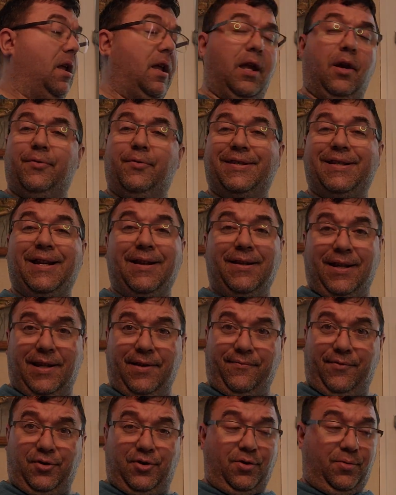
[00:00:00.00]
It was not
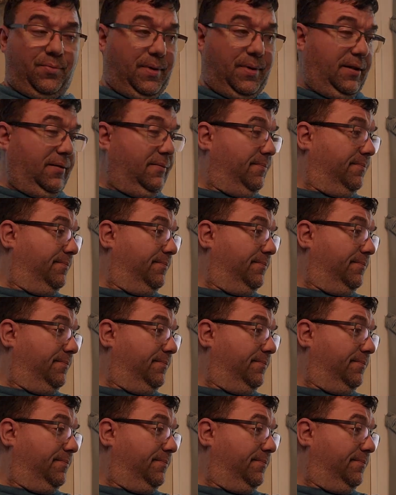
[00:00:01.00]
given to me.